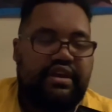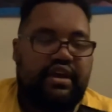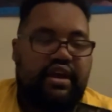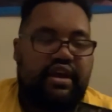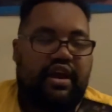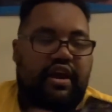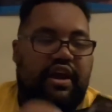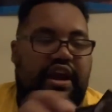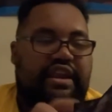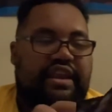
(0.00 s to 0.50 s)

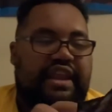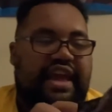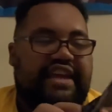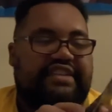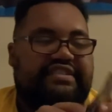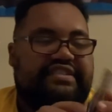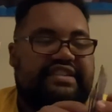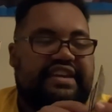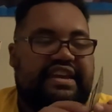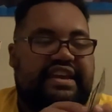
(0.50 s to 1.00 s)
Alright,
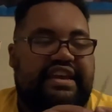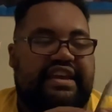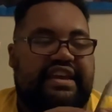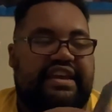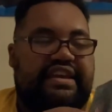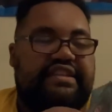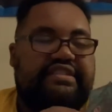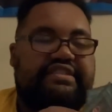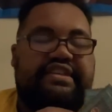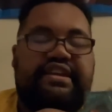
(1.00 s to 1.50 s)
next
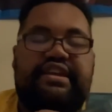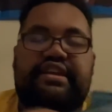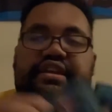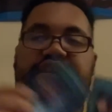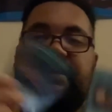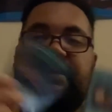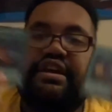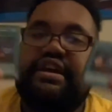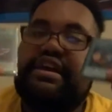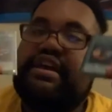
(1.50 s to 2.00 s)
is
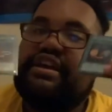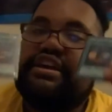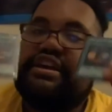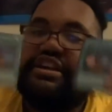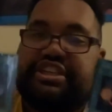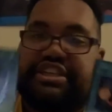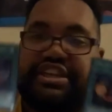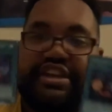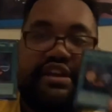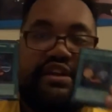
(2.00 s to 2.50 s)

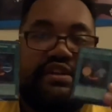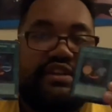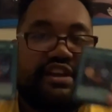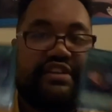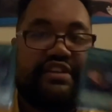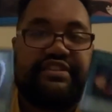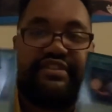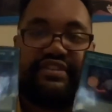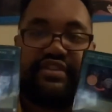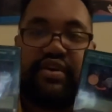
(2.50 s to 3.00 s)
Shield
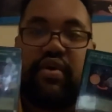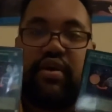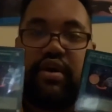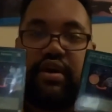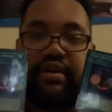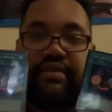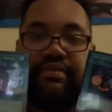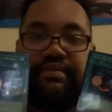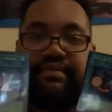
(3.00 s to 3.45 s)
and Sword.